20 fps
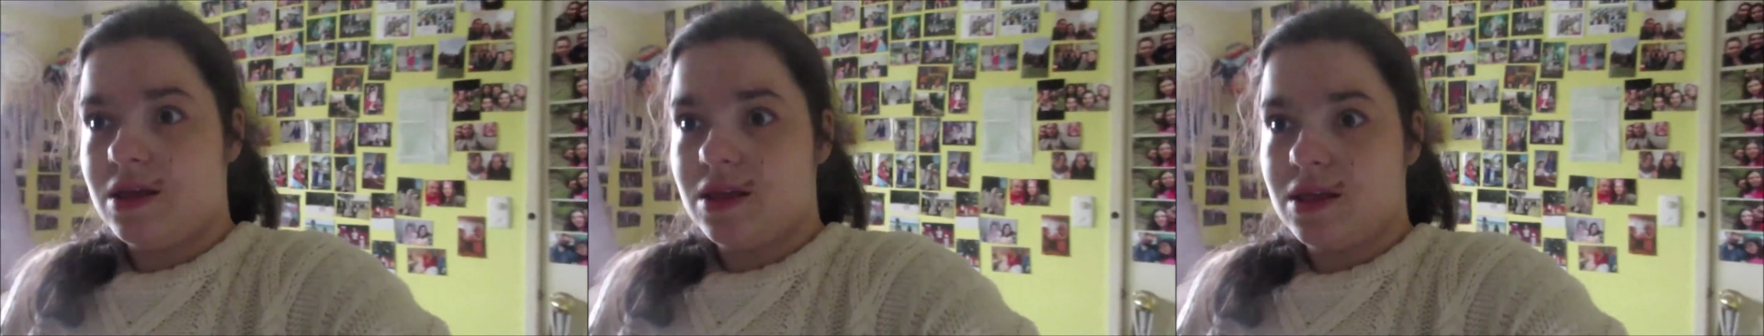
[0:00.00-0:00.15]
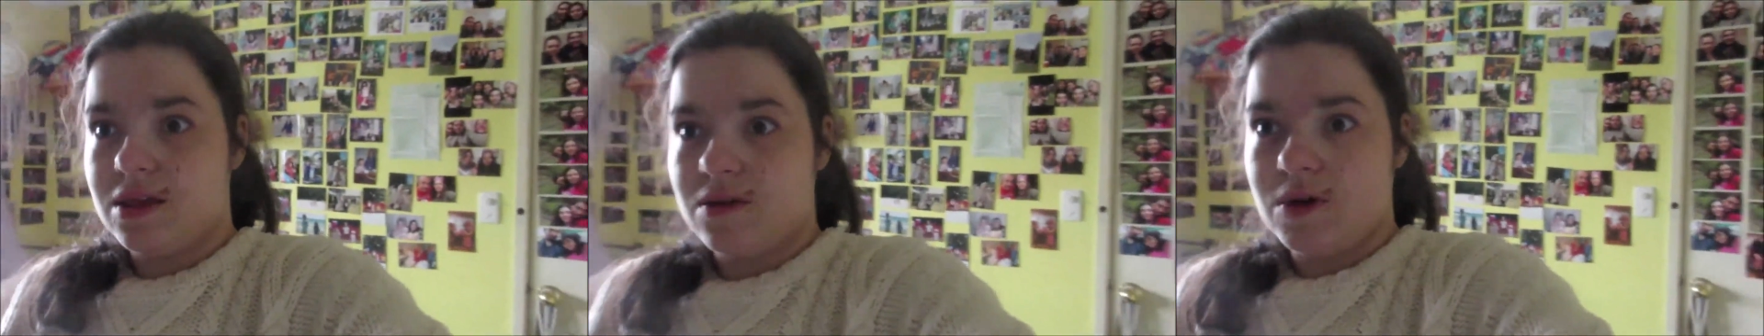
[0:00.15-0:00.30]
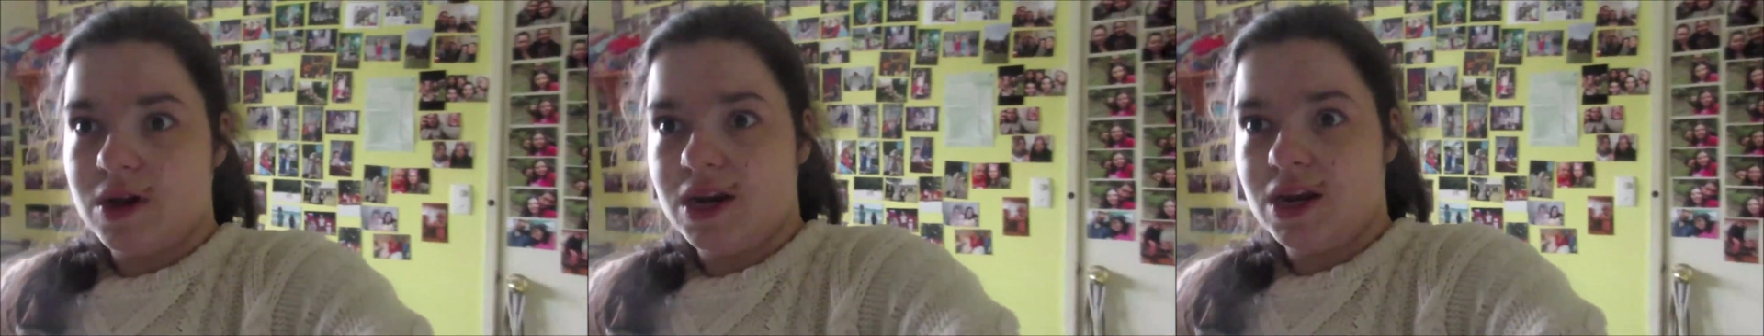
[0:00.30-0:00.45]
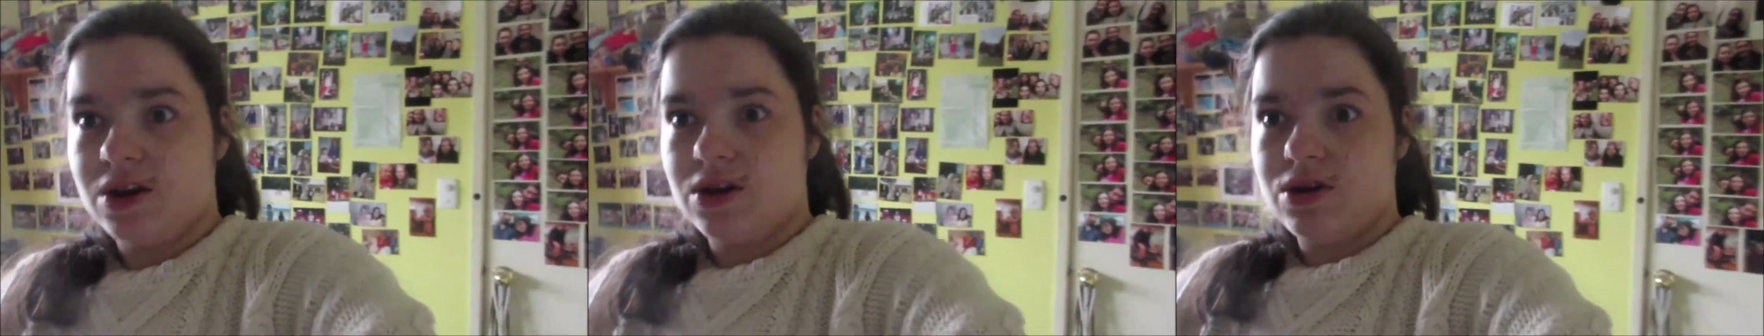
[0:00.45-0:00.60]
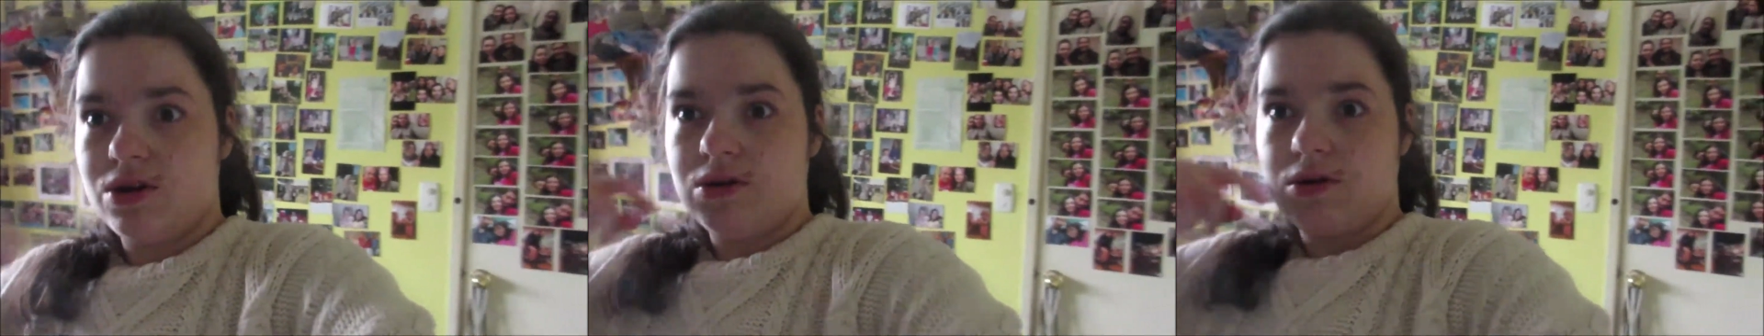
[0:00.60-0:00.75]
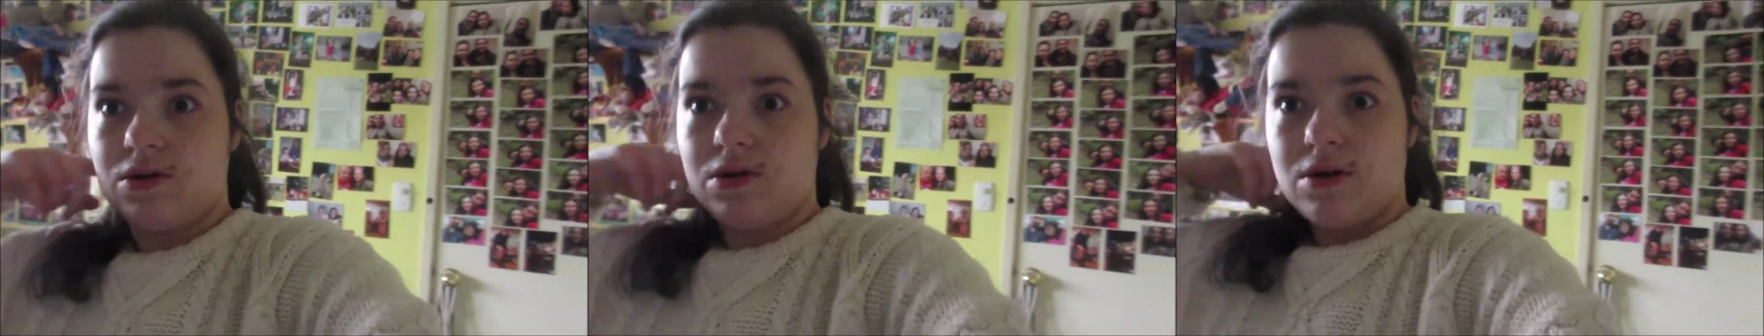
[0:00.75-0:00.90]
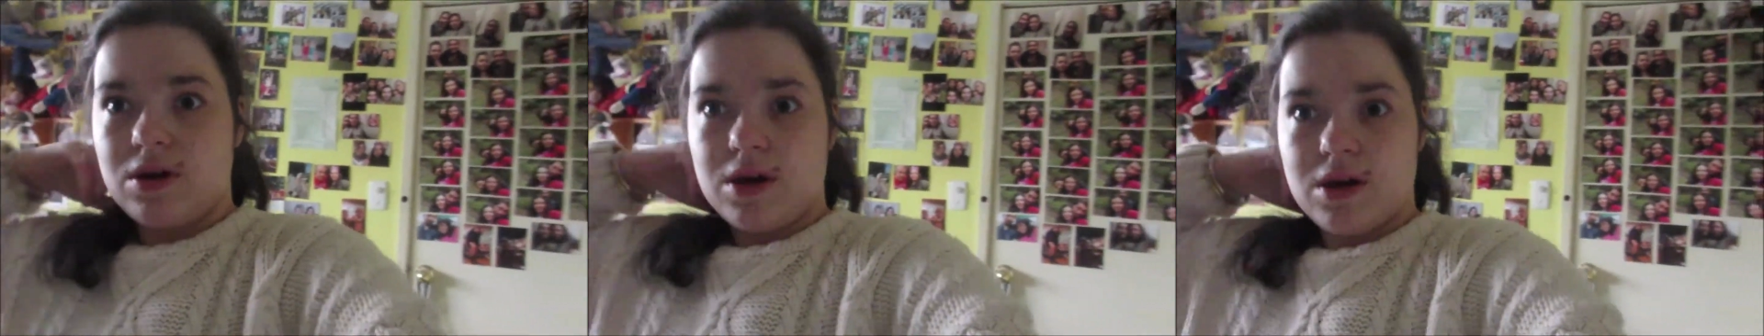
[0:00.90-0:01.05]
so I need
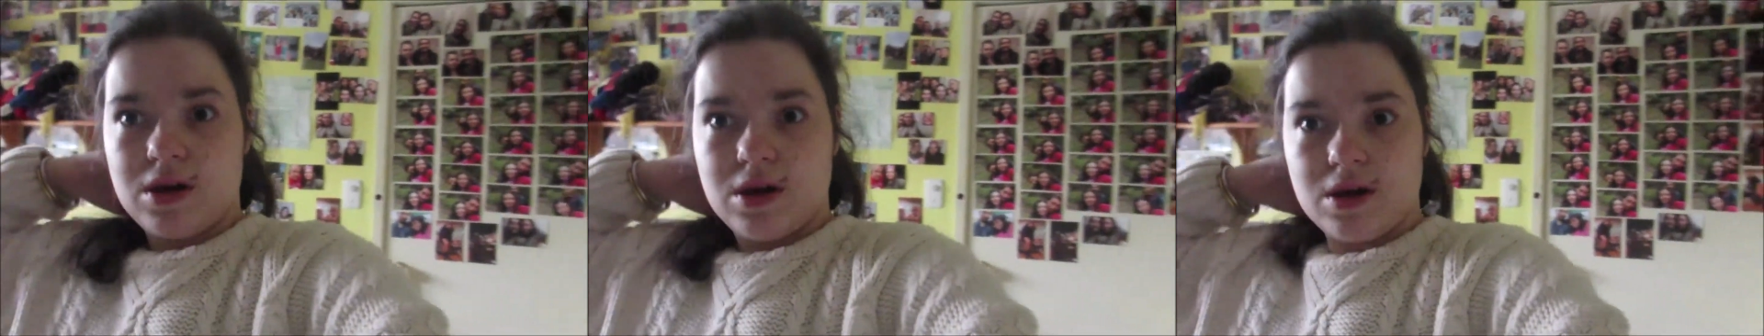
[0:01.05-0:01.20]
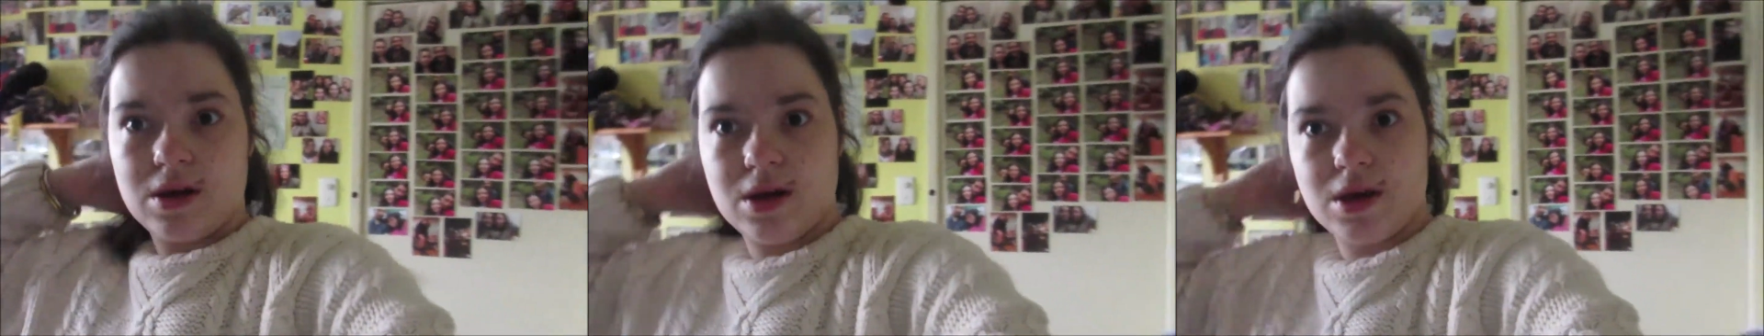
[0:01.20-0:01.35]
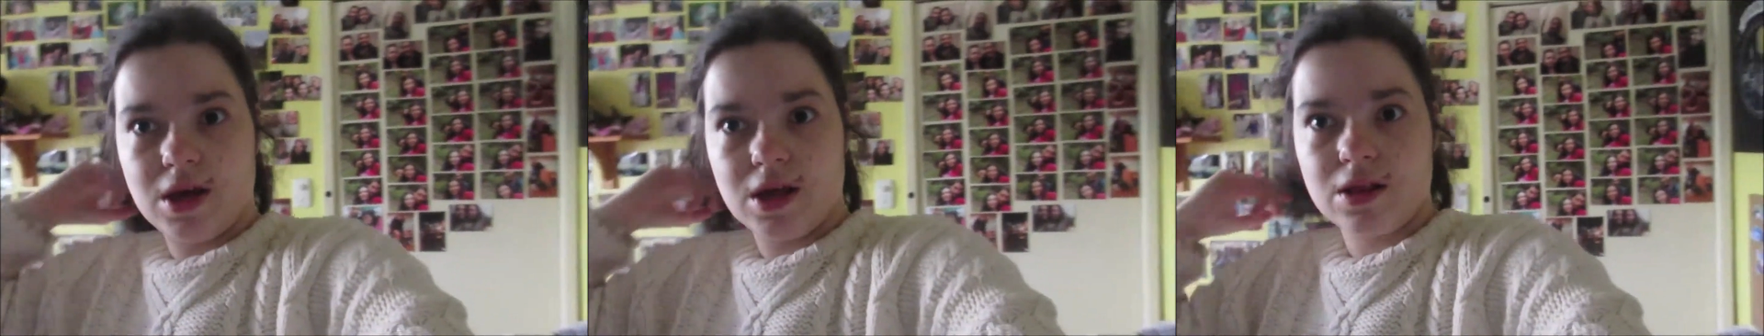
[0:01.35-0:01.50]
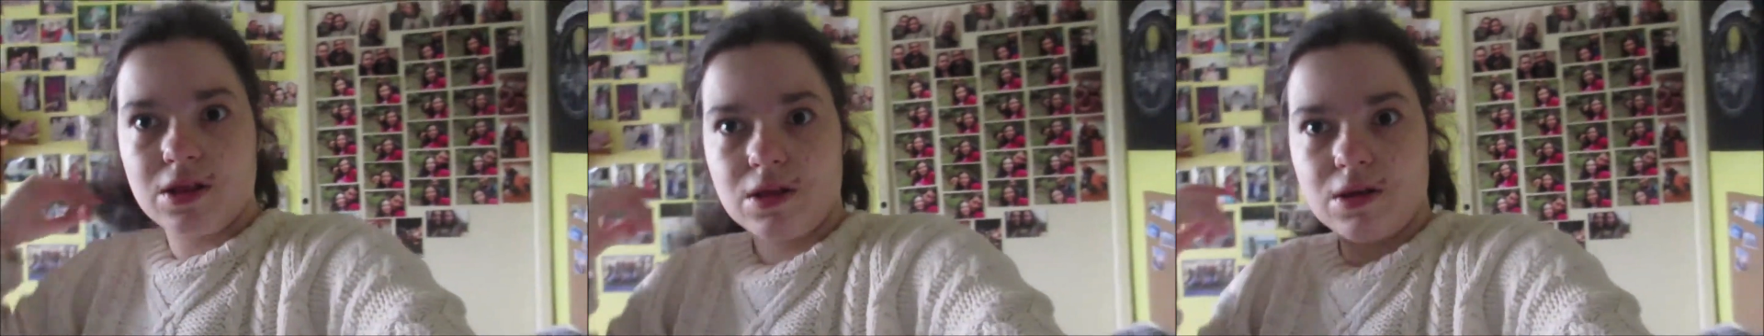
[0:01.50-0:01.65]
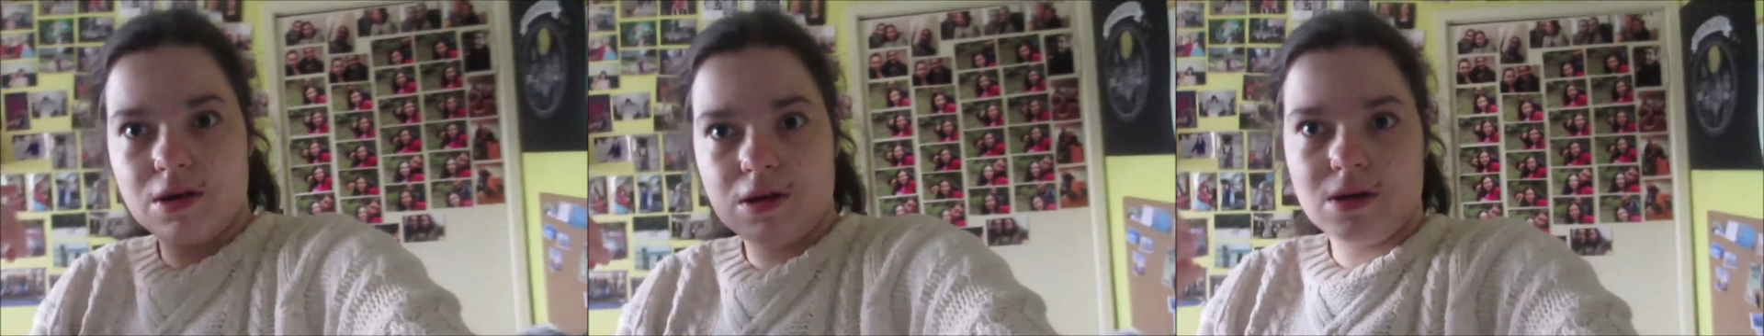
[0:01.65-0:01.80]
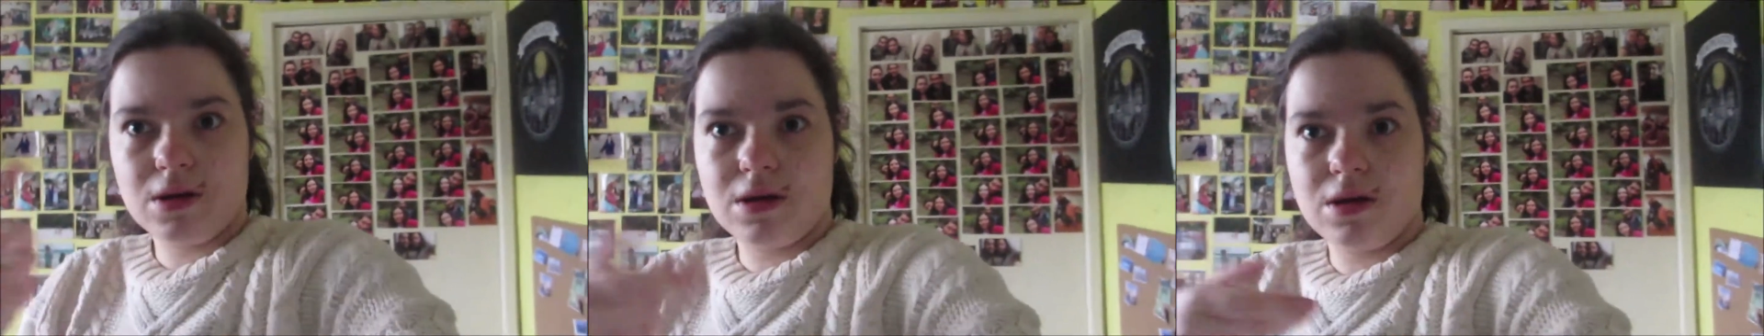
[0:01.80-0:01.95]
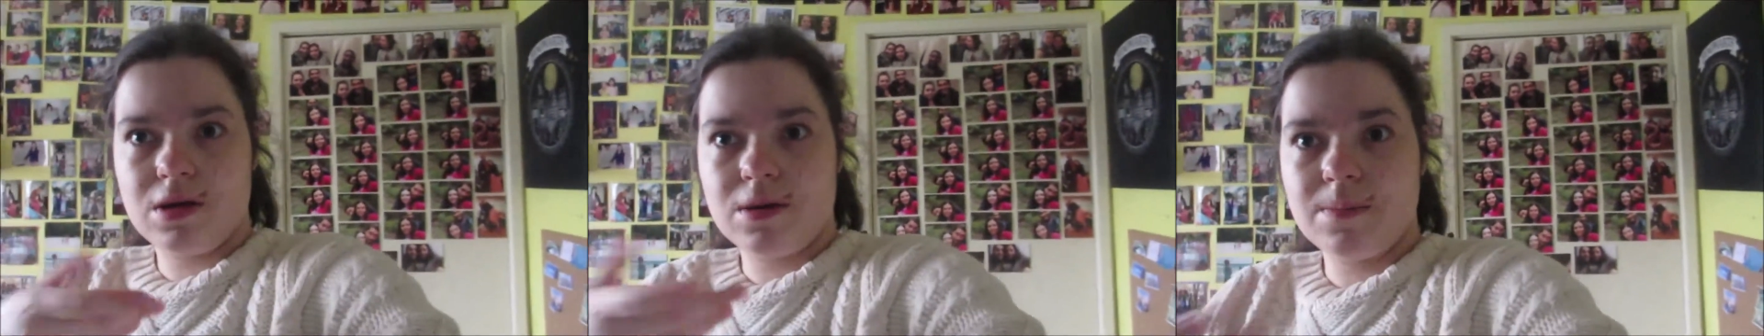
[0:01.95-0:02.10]
to get
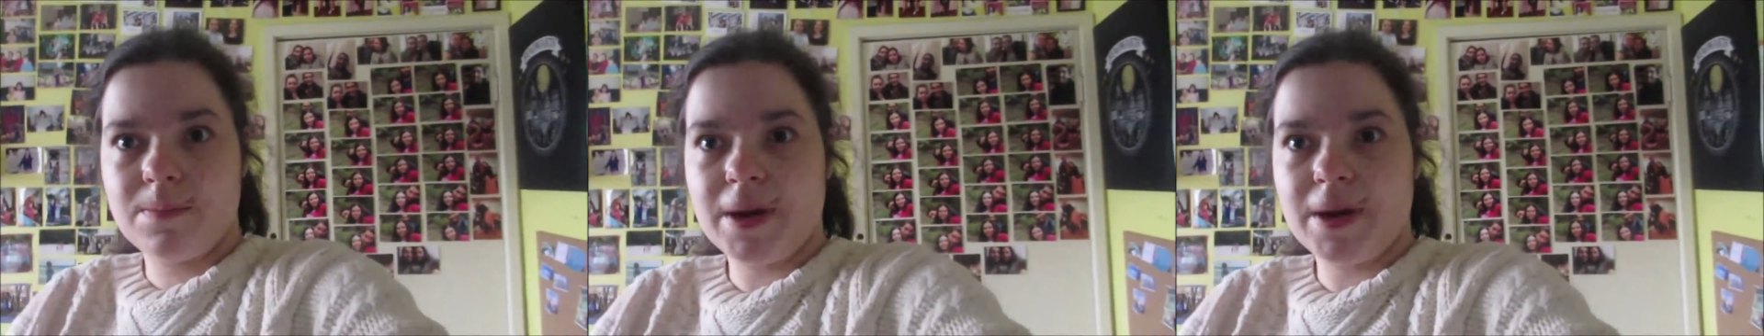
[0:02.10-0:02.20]
the